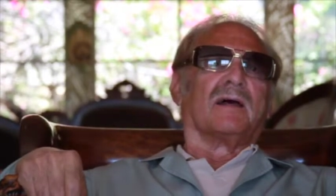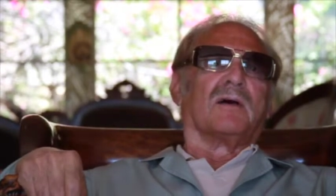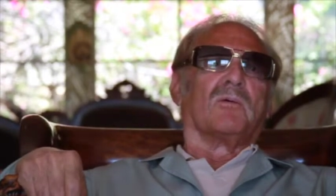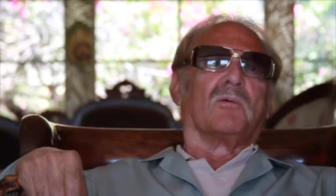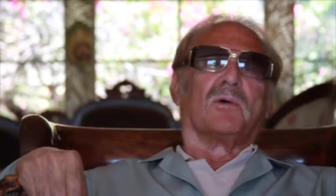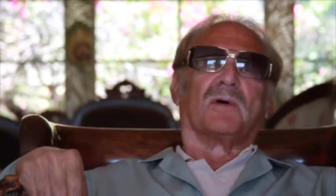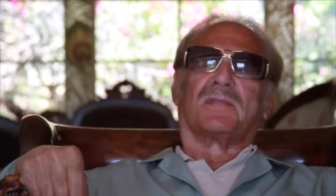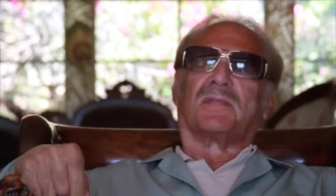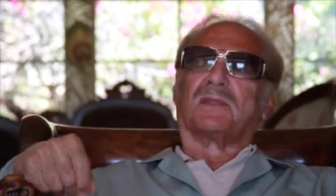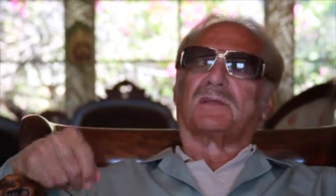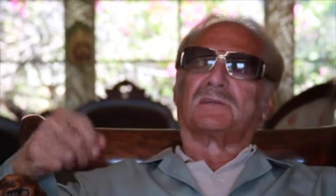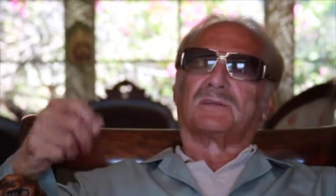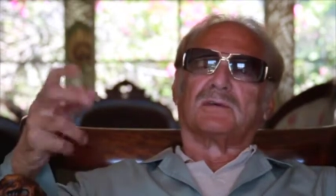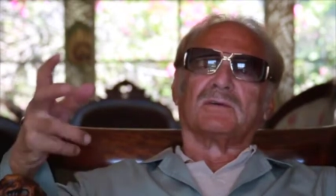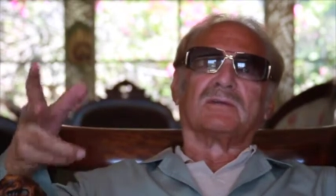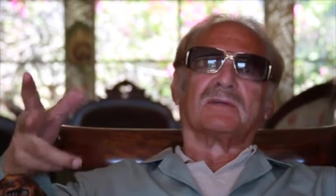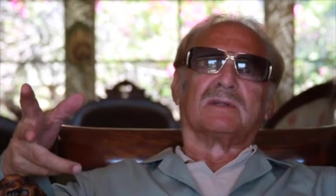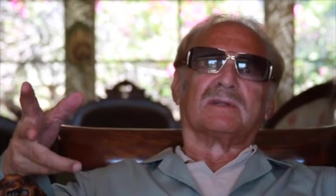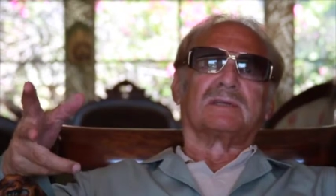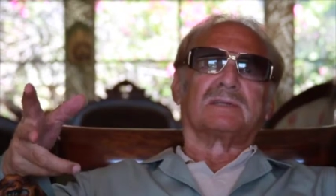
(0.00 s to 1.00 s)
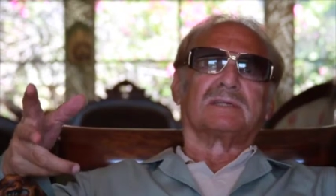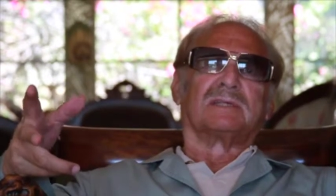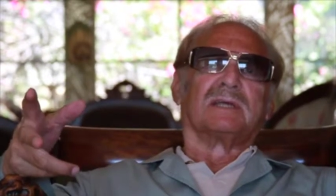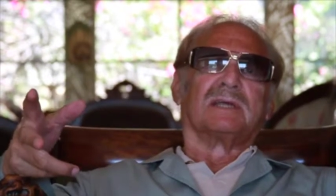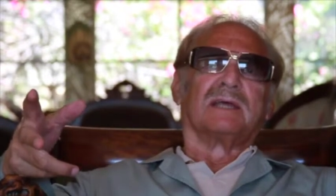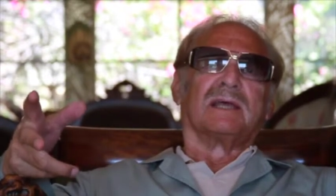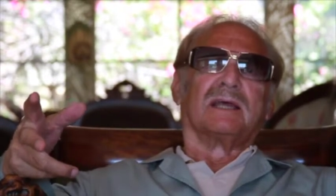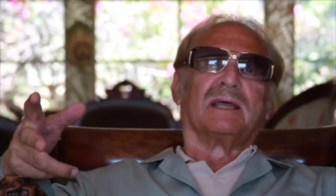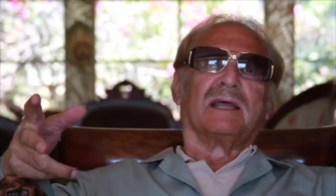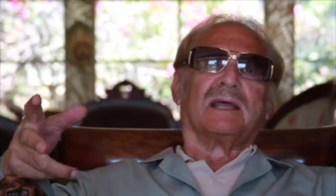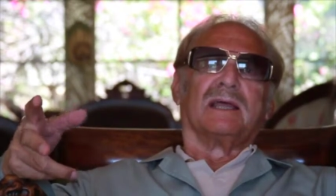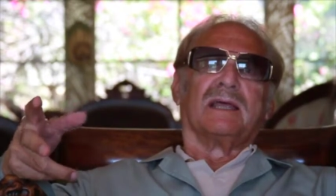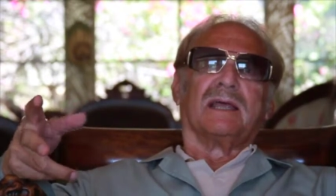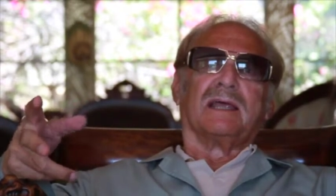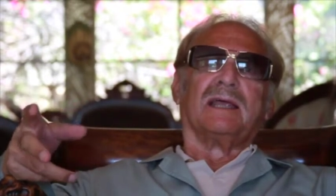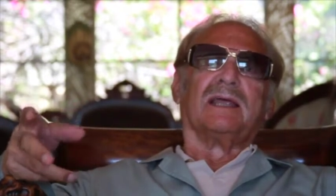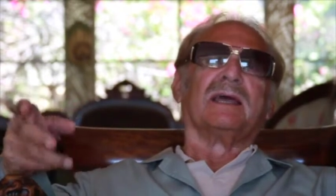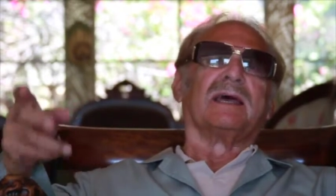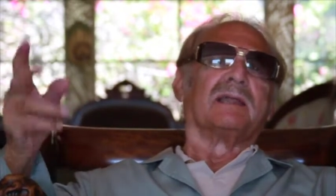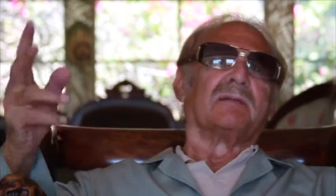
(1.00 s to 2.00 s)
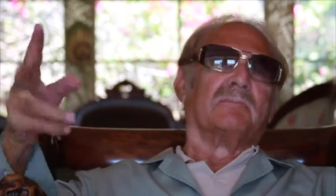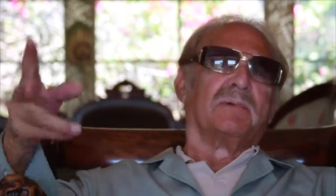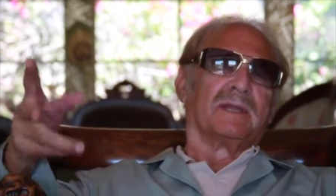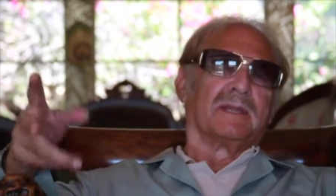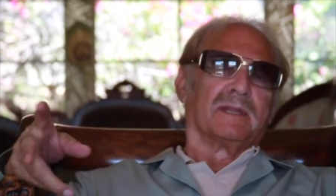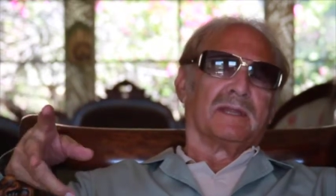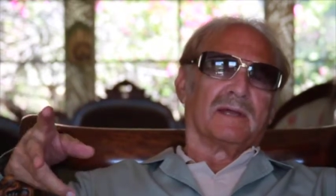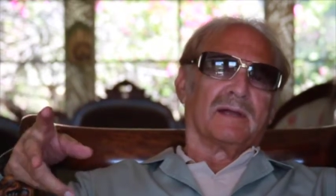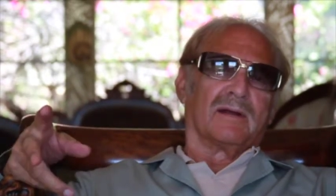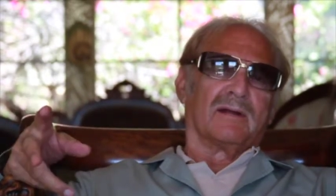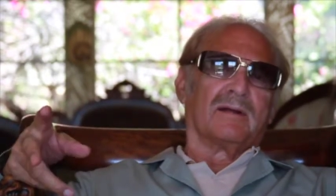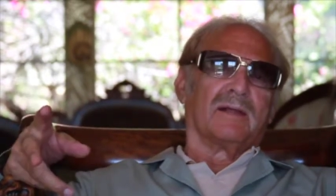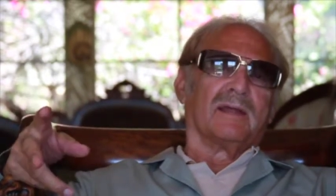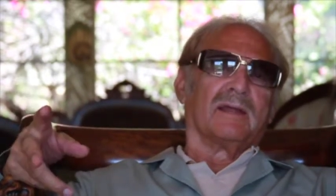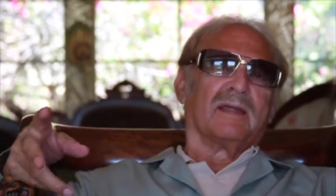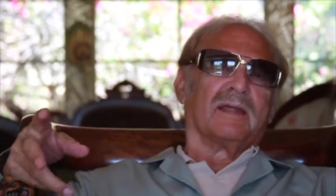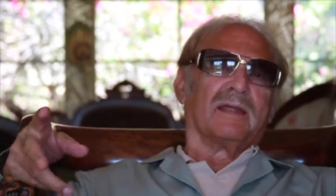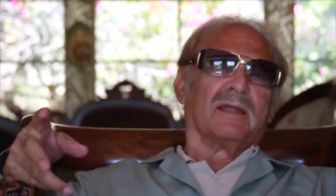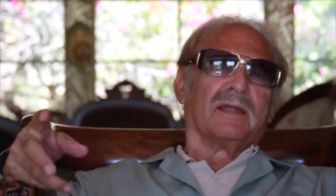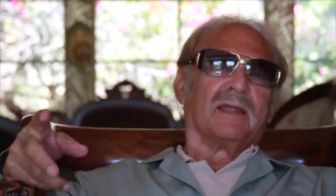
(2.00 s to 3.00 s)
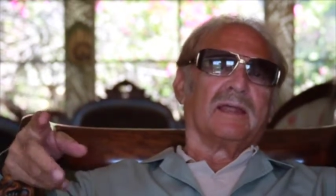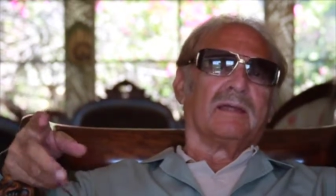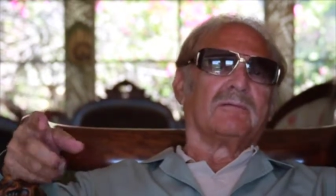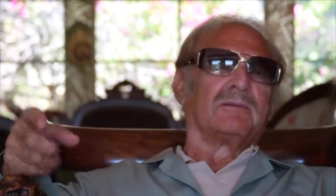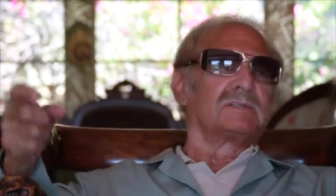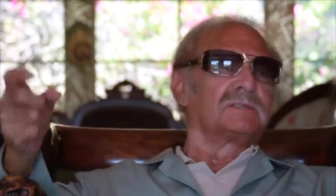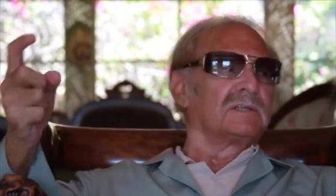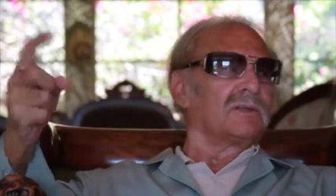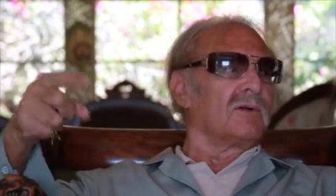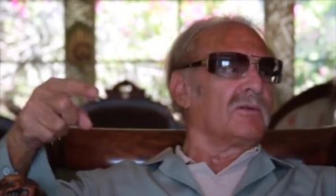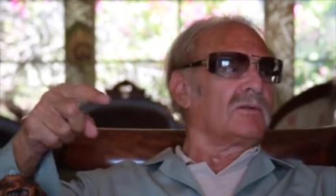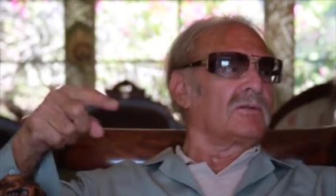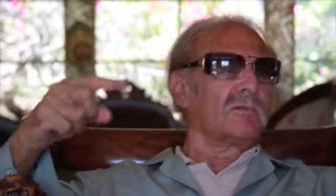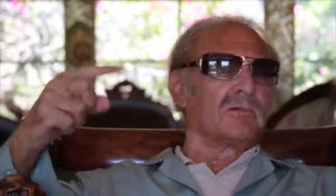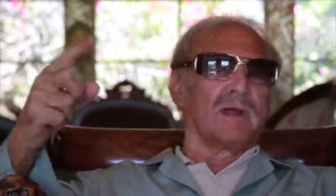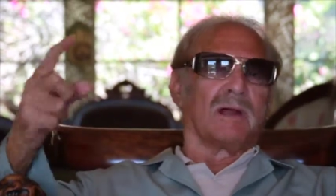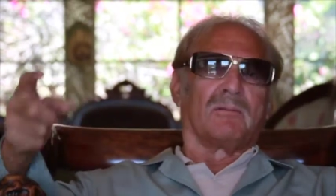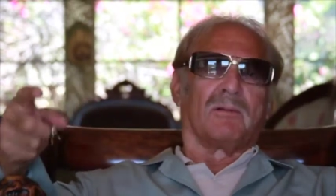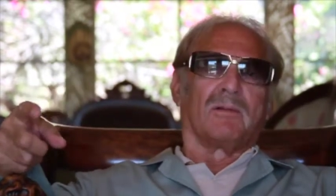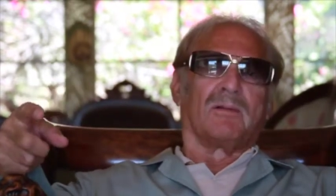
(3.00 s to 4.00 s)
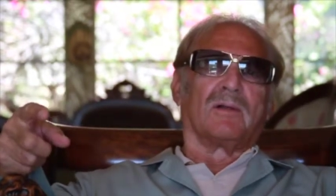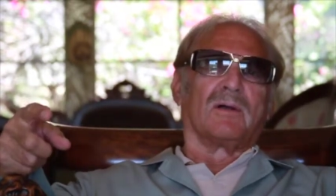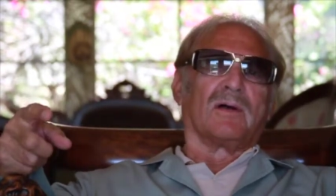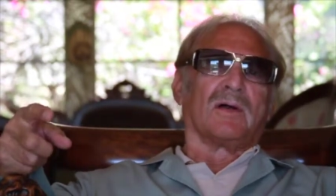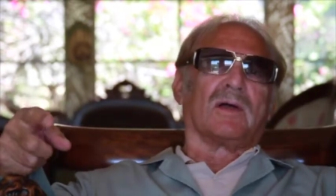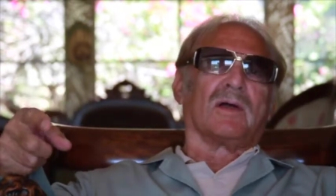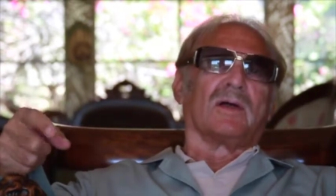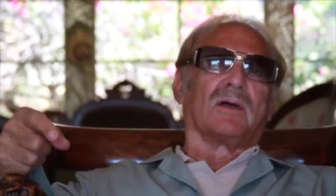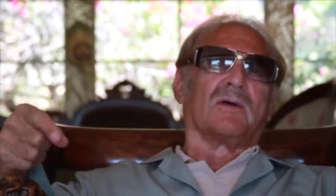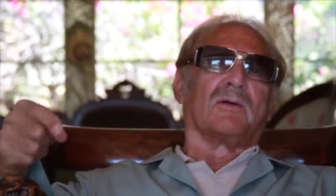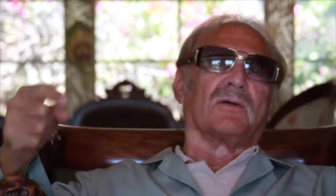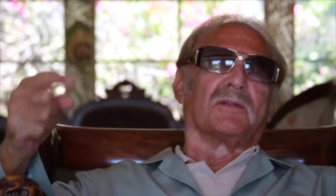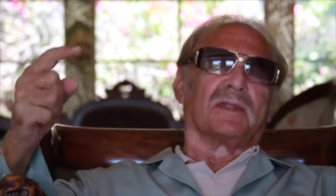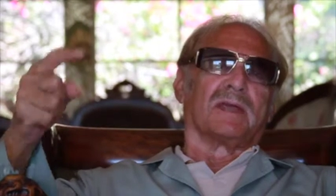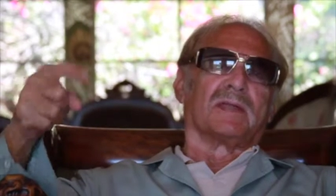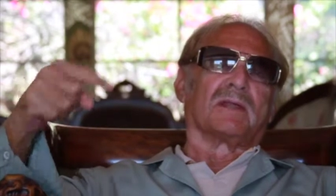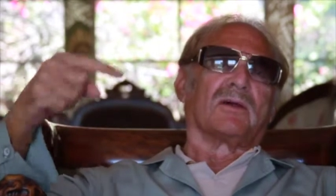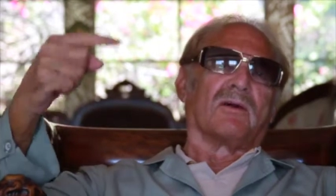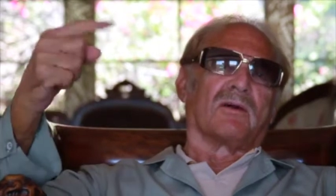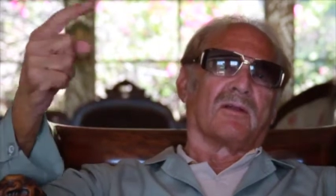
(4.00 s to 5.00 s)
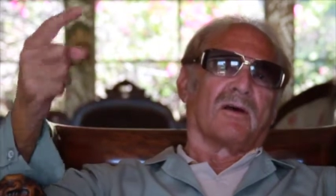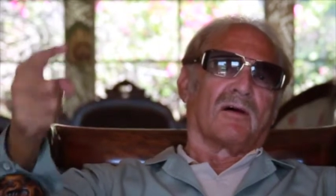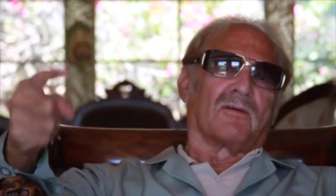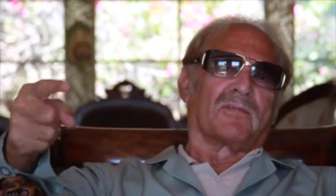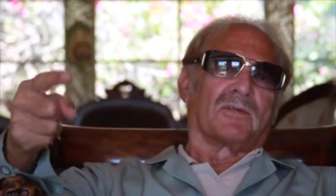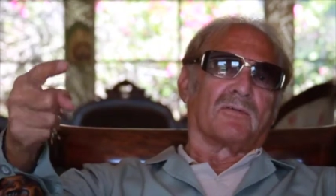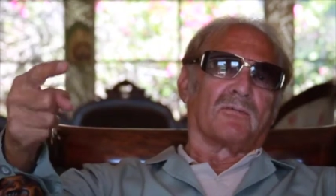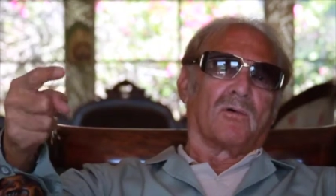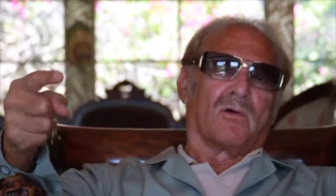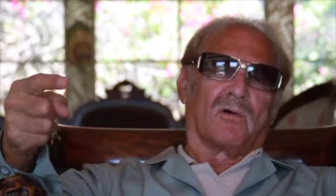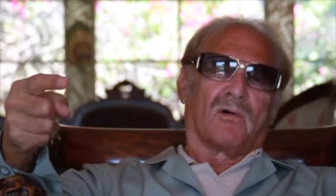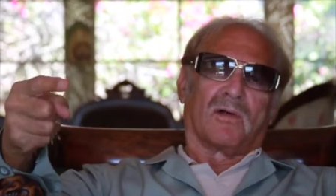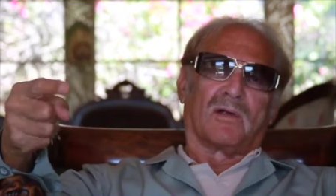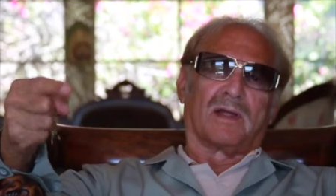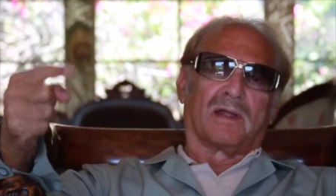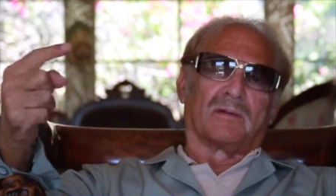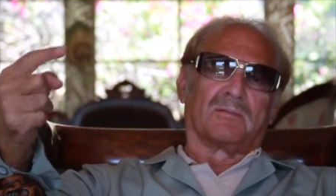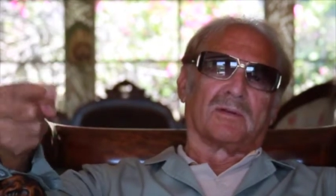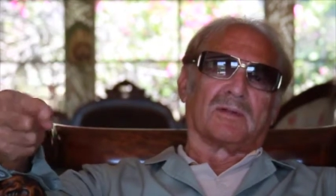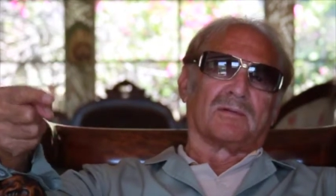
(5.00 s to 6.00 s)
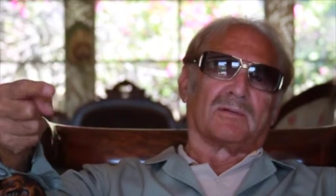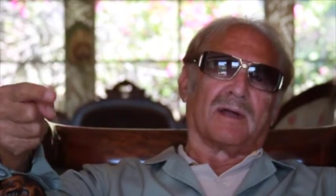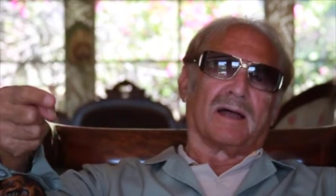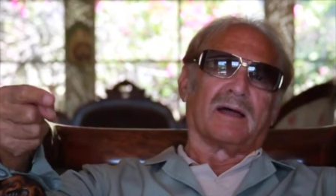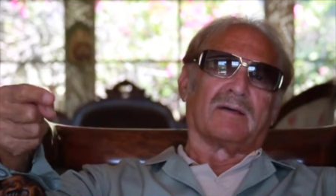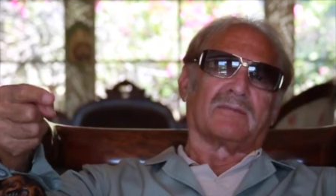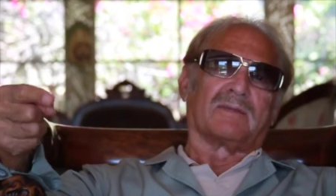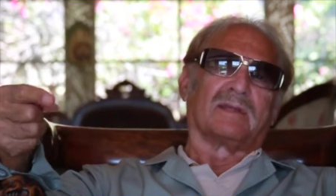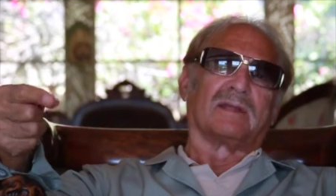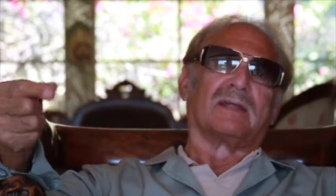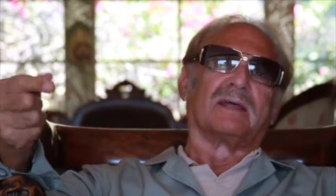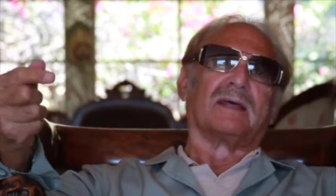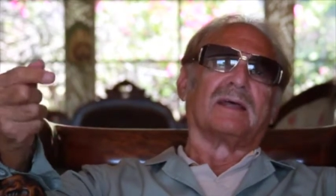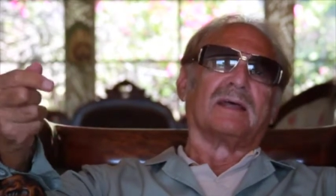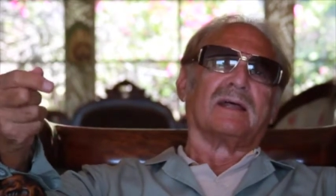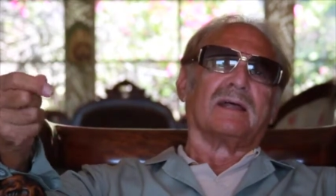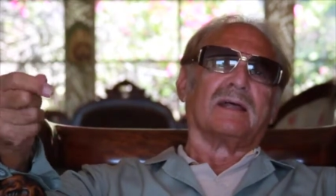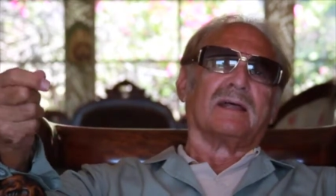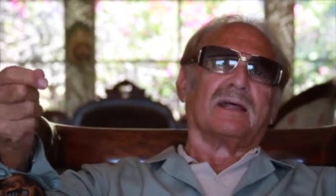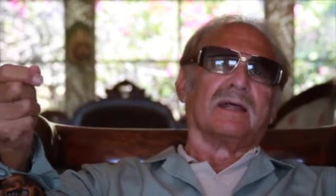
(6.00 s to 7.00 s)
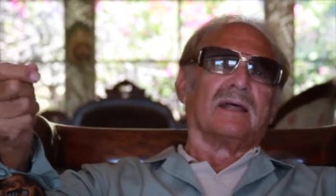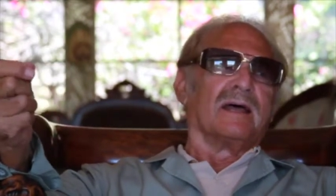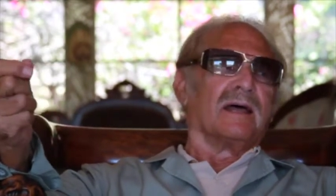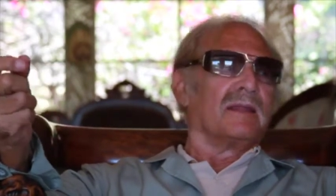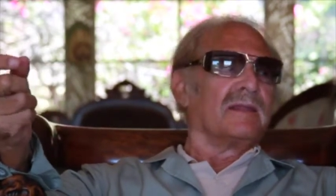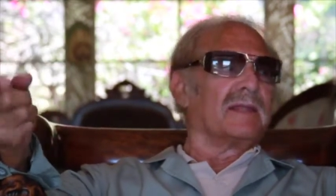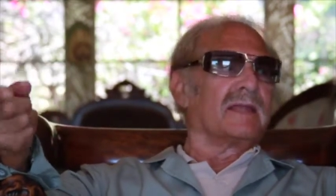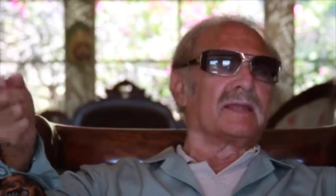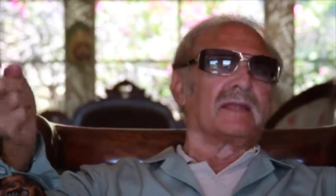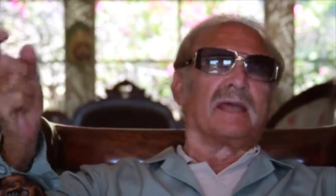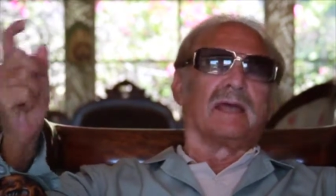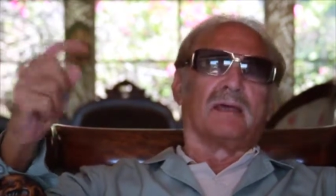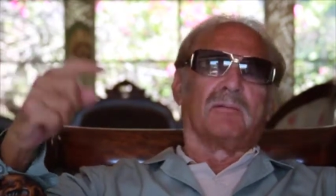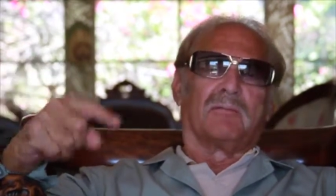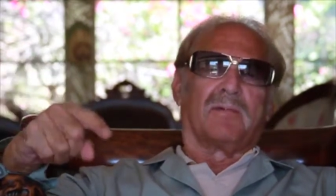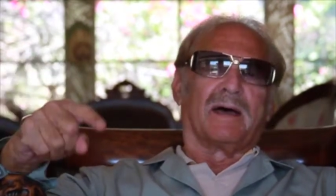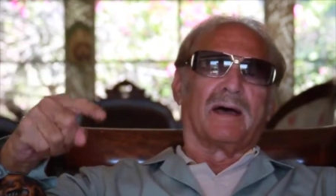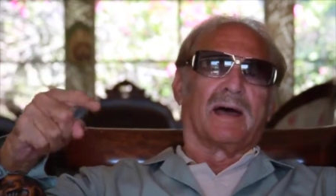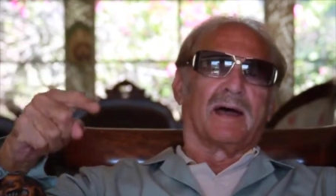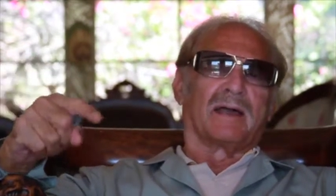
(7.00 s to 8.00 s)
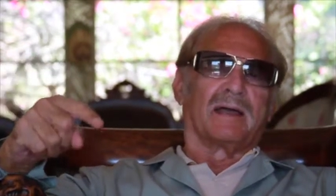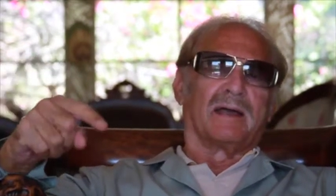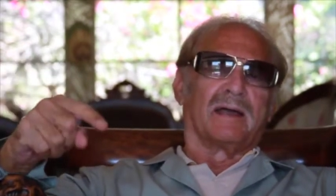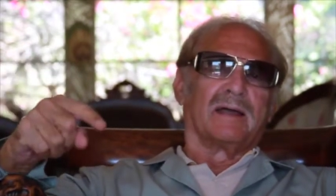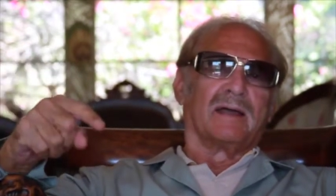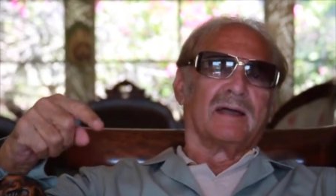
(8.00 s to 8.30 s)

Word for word: With the students, he had been there. He was an old rebel who had then gone off to war, had been drafted, and then came back.